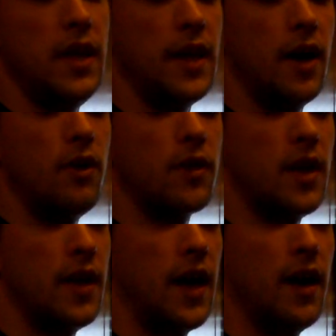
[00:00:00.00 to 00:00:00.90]
he now
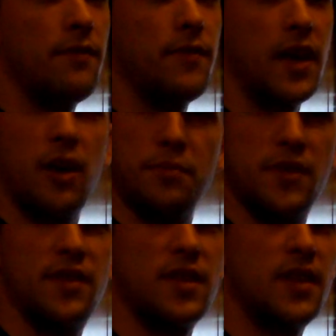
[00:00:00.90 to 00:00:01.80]
can have like
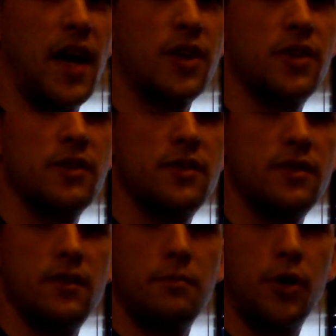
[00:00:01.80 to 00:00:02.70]
up to six
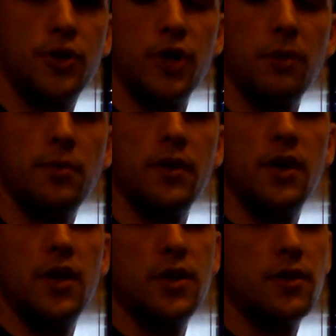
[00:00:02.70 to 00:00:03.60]
actions per jump,
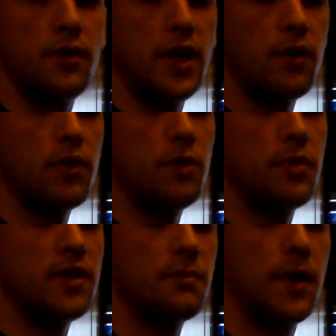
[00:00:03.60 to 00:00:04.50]
so he can
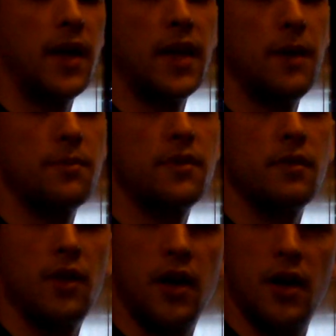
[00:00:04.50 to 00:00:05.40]
really play some mind
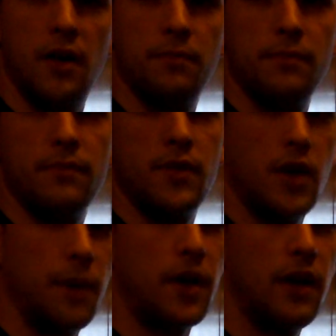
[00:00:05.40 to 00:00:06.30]
games. Um,
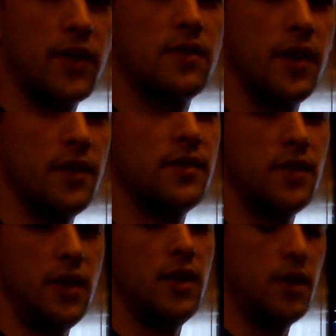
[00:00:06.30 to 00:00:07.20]
I'm kind of excited to
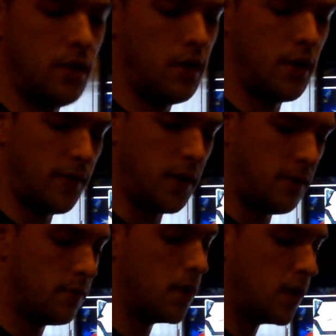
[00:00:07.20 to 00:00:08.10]
see if
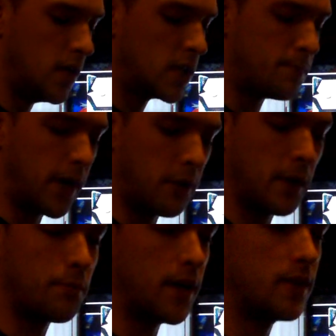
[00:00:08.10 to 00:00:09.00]
any
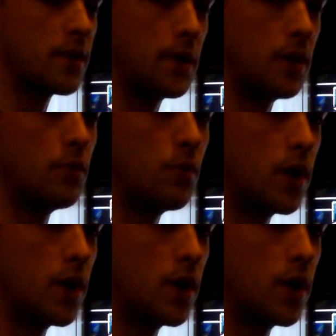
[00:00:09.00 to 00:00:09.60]
Spider-Man players come out of the